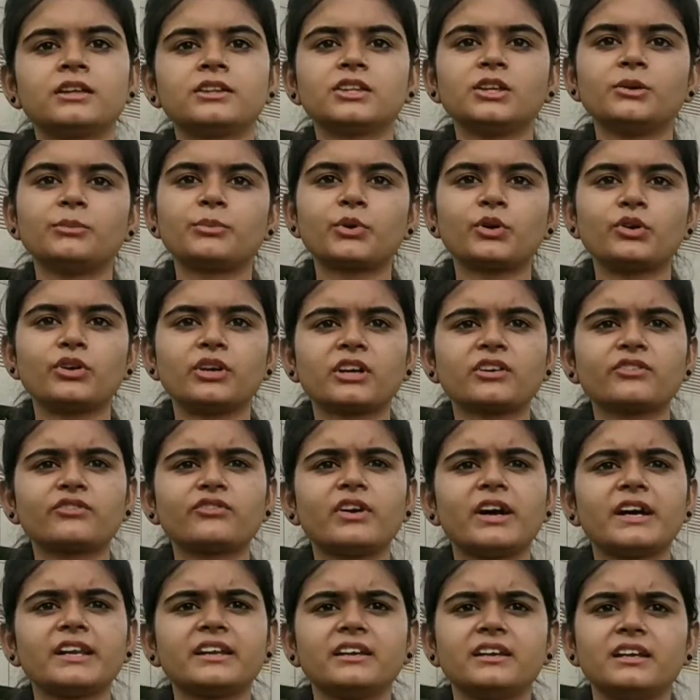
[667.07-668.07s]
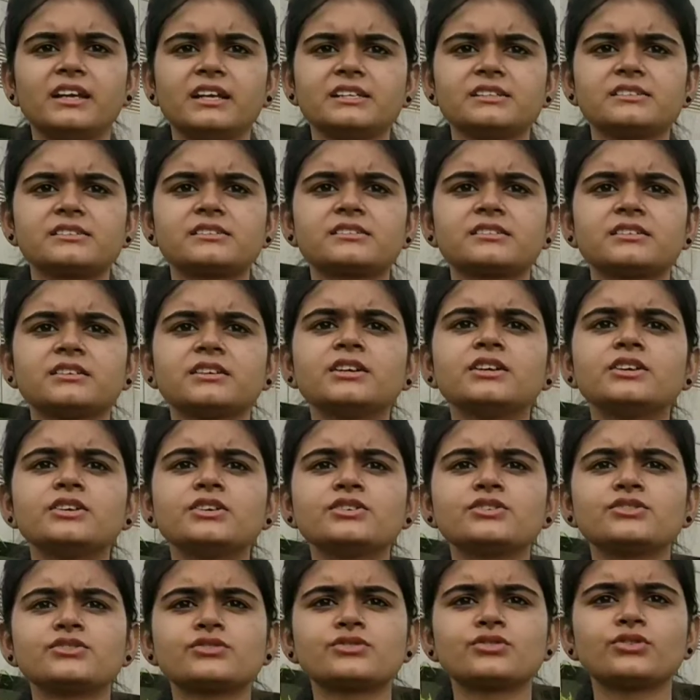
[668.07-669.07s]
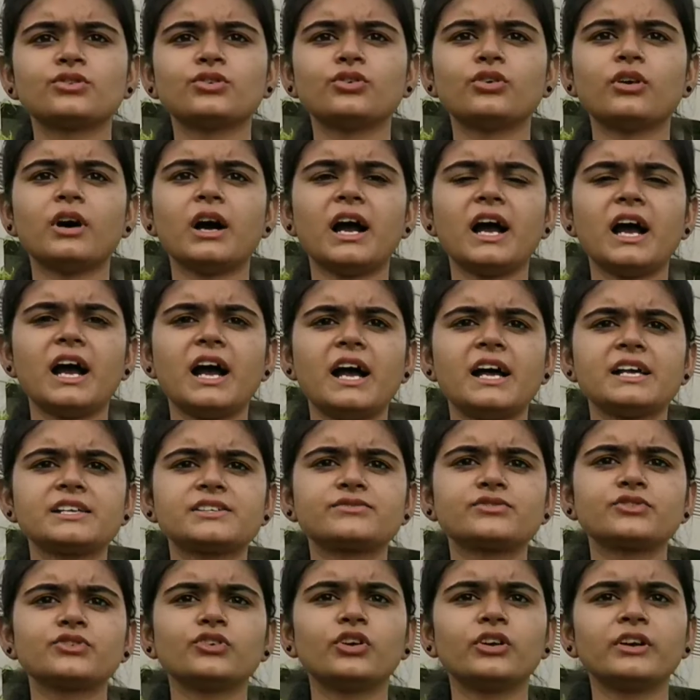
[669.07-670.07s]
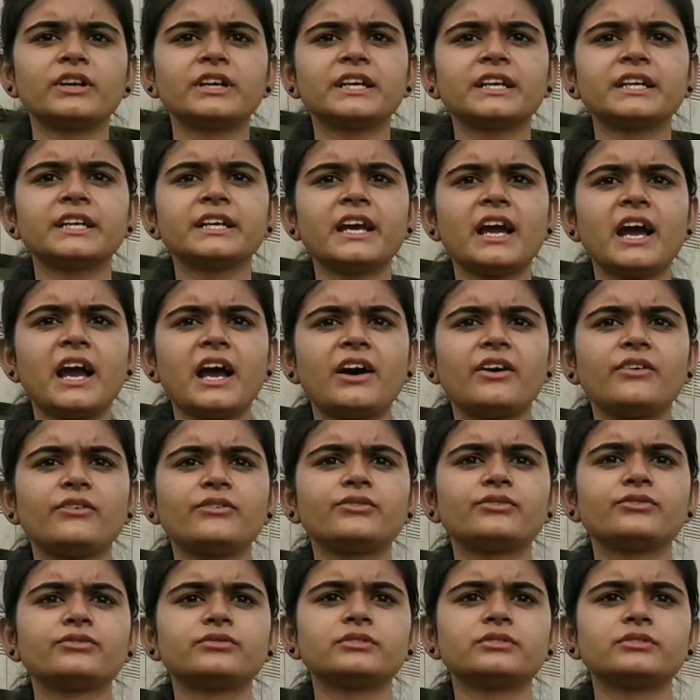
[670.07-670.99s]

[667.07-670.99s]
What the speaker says: the product finalized. So as we already have